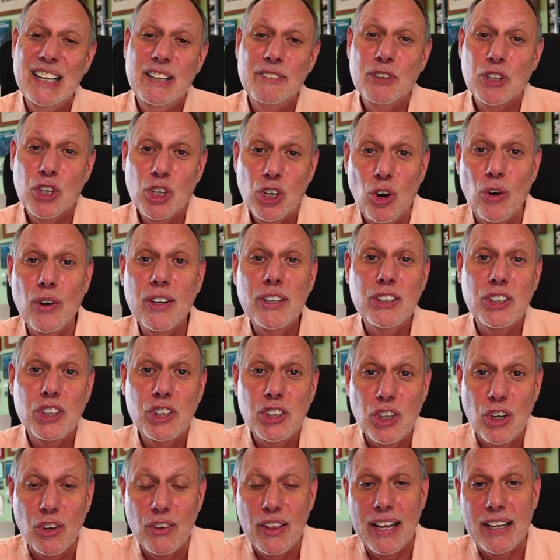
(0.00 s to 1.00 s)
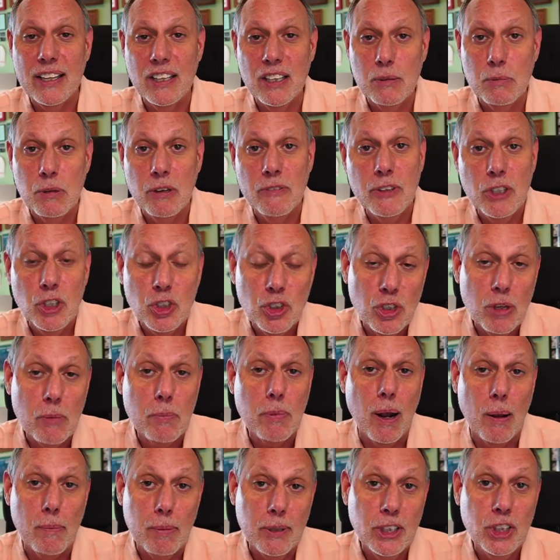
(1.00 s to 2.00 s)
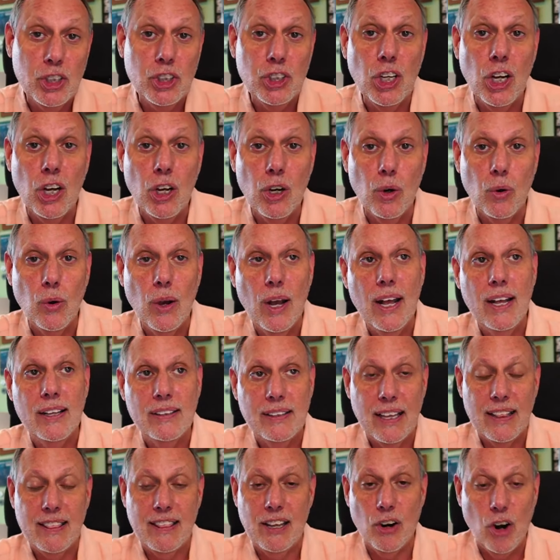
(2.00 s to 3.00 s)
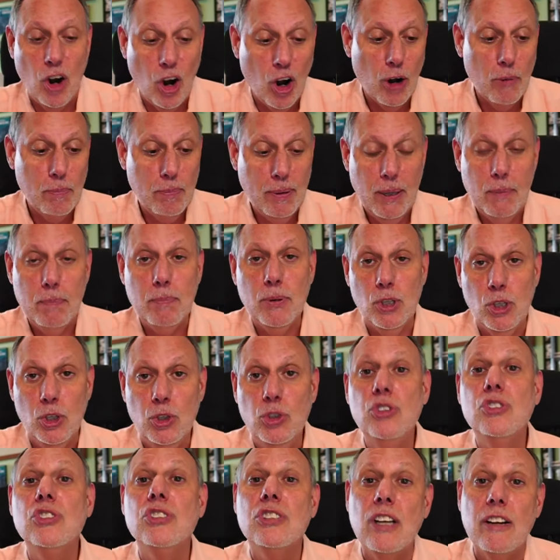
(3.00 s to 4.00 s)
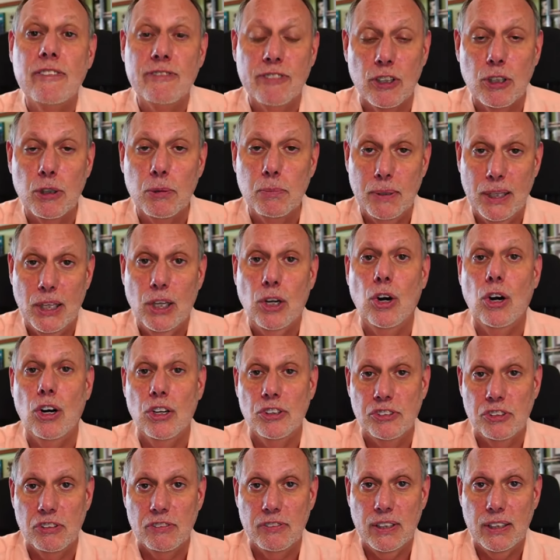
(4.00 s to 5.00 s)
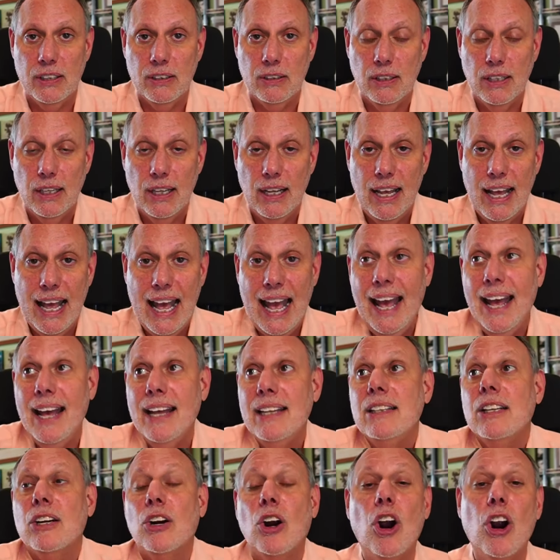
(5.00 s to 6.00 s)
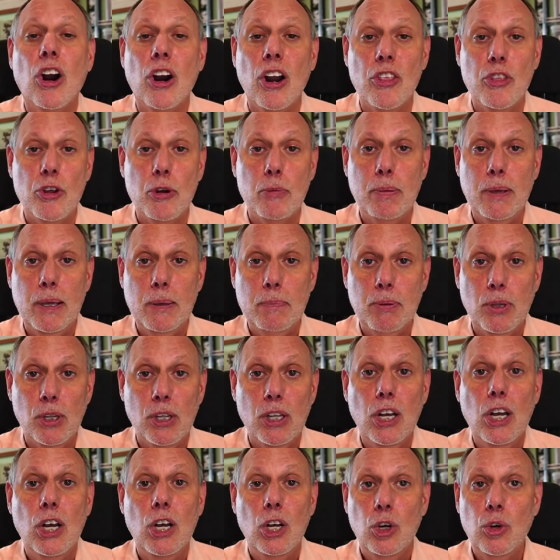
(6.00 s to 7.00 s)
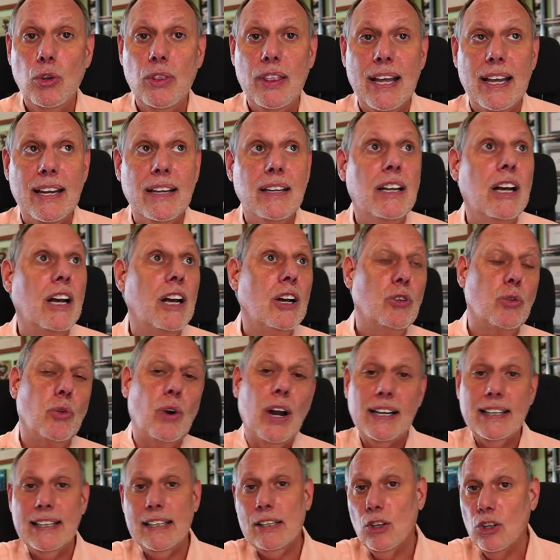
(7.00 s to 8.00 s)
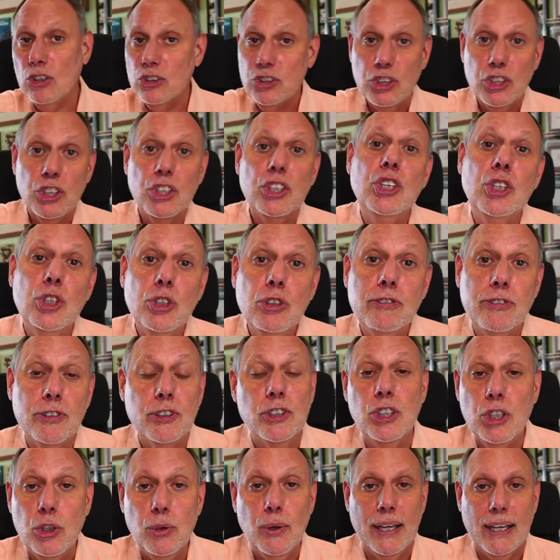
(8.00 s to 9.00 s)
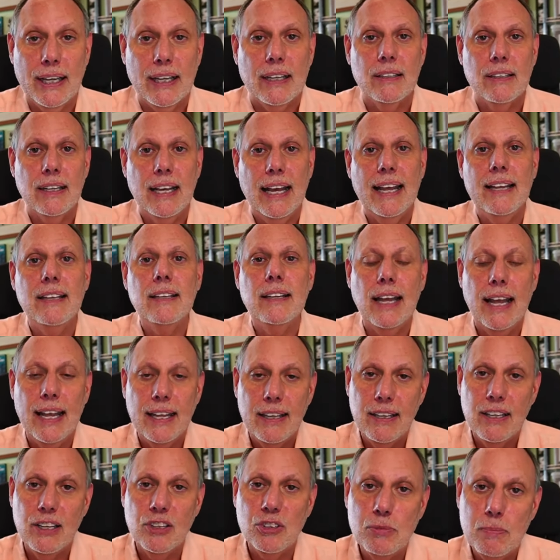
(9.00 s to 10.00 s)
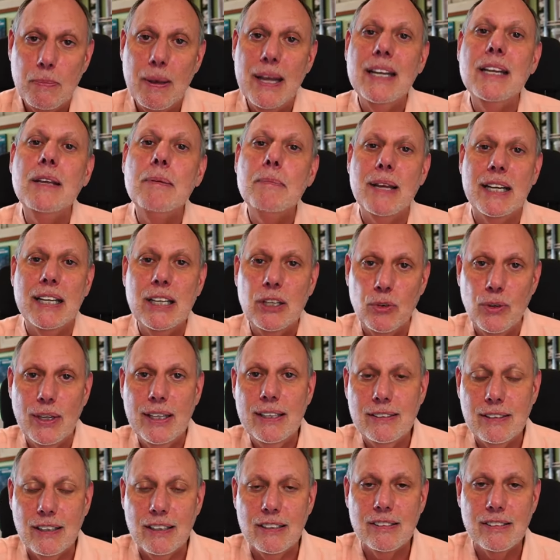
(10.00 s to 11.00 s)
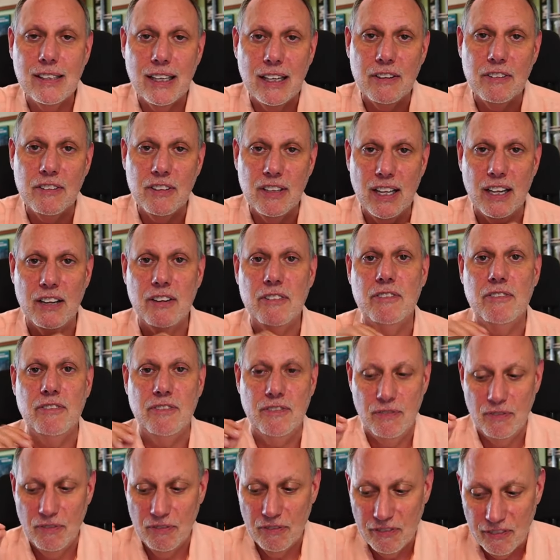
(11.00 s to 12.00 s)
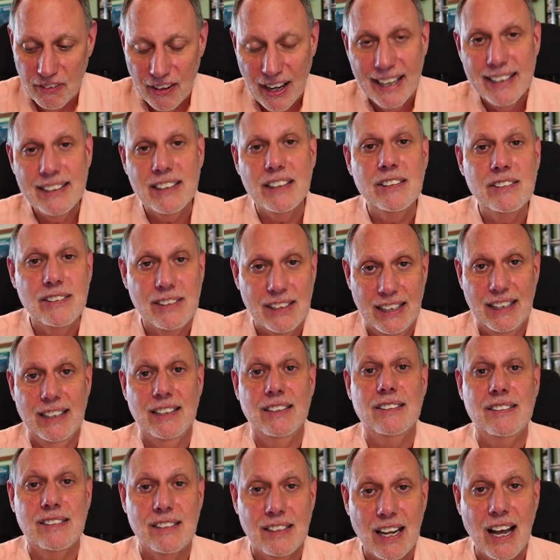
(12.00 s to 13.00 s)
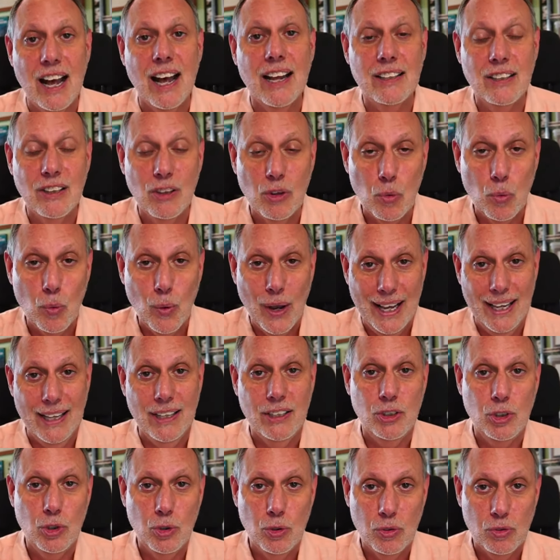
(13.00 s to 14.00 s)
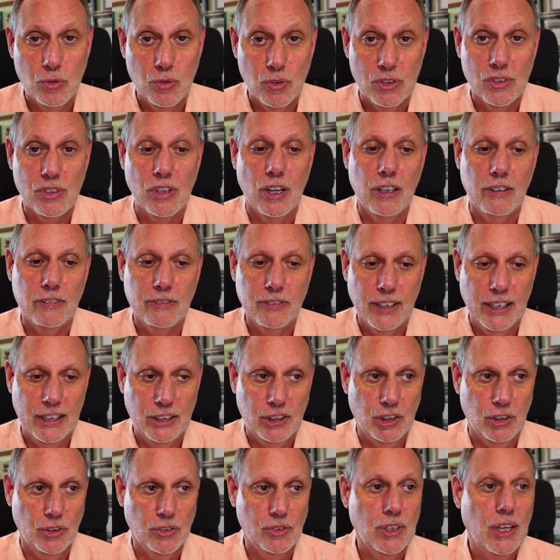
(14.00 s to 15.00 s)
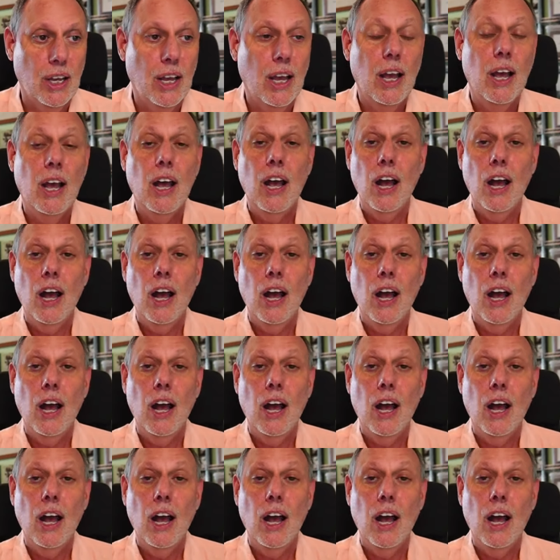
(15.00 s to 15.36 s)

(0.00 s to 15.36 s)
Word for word: and if you're going to show that in the movie, you should probably show that there are people who suffer because of it and there are other people who then rocket launcher you for doing it. And and there's many many reasons that that violence is not the way to resolve issues.